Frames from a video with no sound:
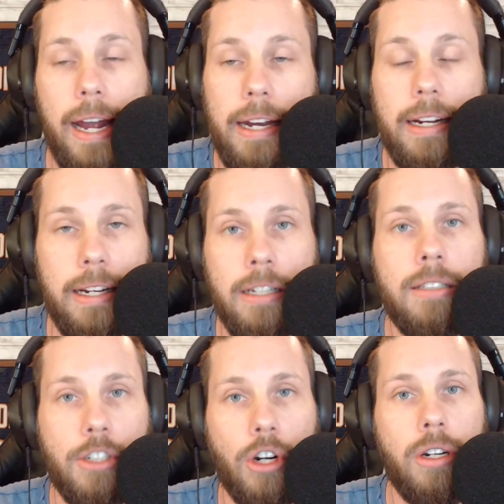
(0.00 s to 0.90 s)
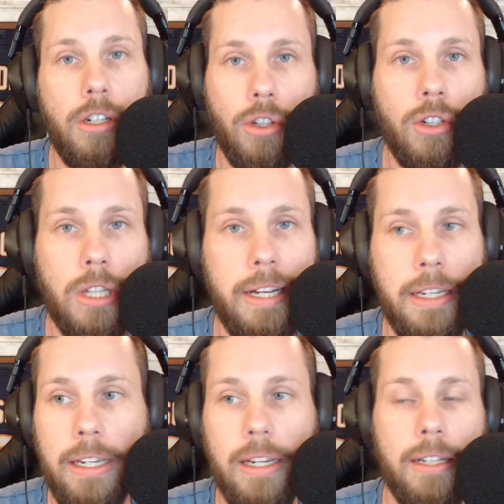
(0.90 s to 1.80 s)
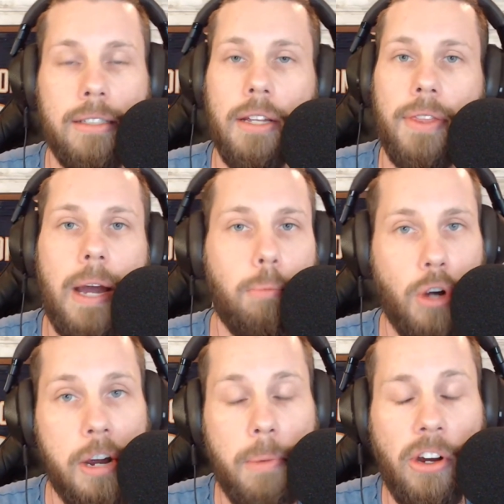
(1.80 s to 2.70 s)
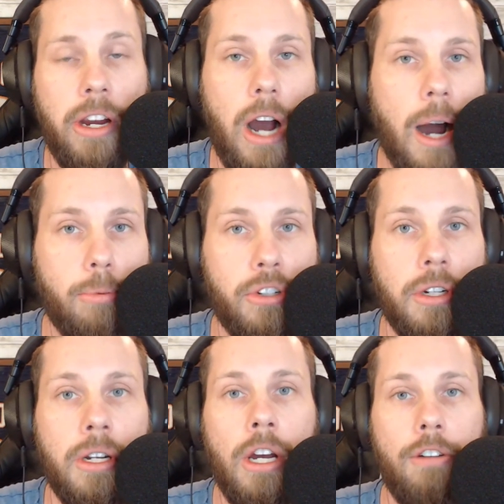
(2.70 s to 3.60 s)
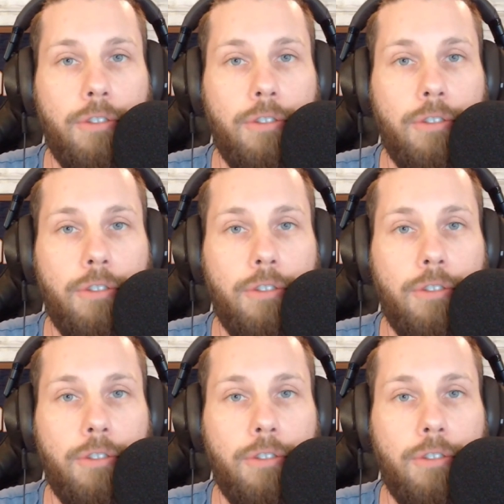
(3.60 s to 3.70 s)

and it is starting to look like he isn't that primary option